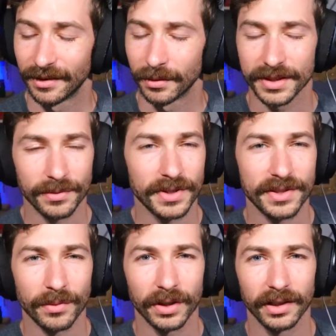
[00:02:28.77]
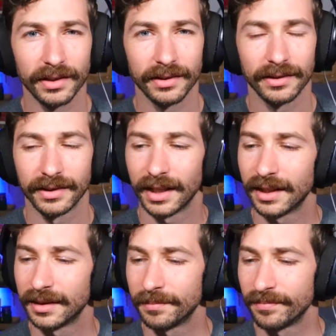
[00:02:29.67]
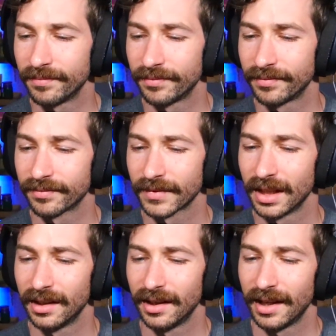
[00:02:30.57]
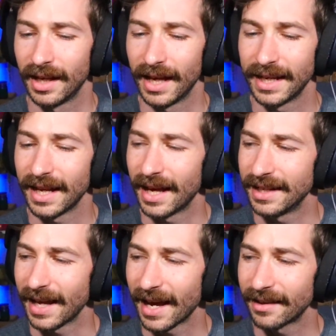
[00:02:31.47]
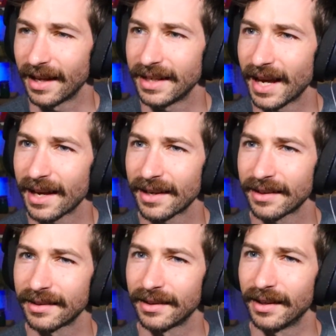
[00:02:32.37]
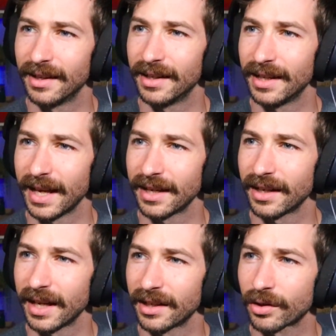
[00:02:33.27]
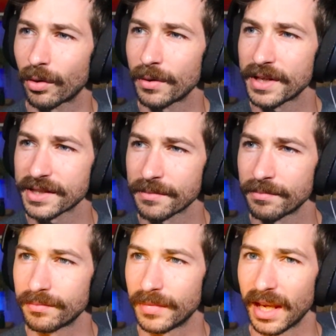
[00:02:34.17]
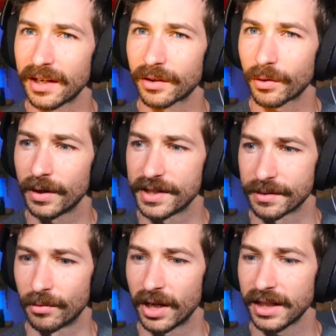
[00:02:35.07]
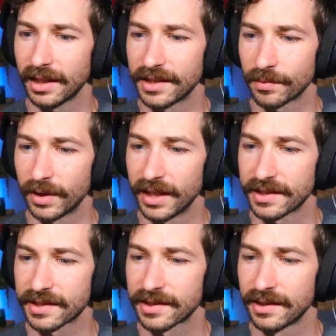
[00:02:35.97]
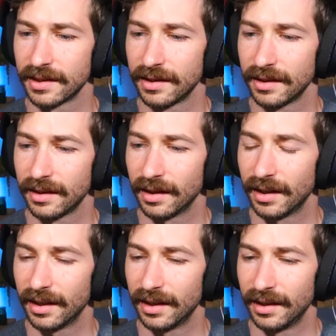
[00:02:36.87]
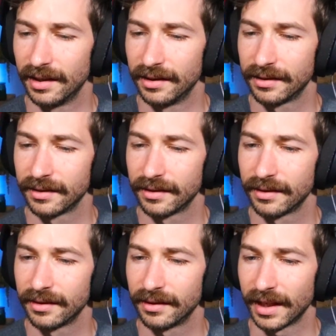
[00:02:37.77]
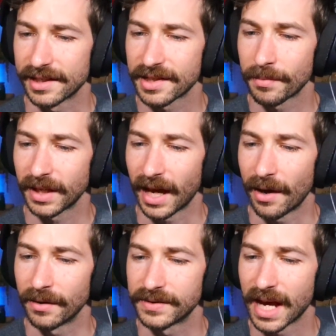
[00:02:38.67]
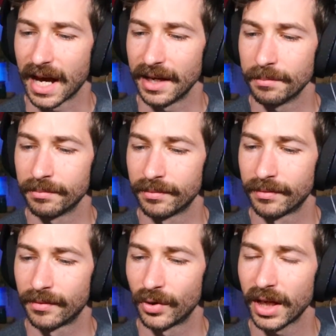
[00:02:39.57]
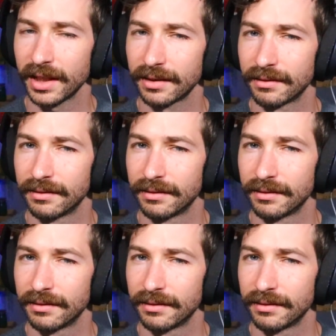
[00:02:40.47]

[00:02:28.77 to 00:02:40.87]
what's what's the word? Um, an, an, an uh, ana, anachronism? Anachronism, right, is when it's uh, like something out of time, right?